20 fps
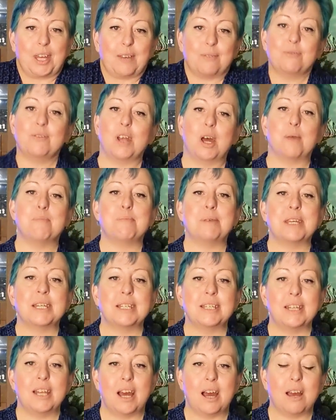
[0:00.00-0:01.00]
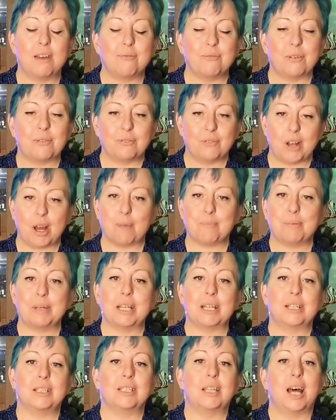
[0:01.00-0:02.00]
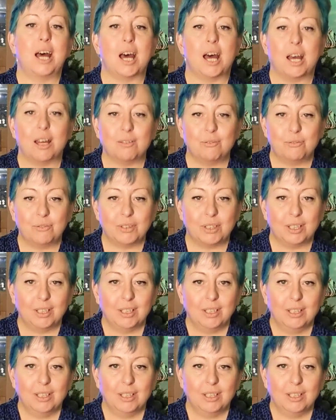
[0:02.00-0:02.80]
of not being enough, of not being loved,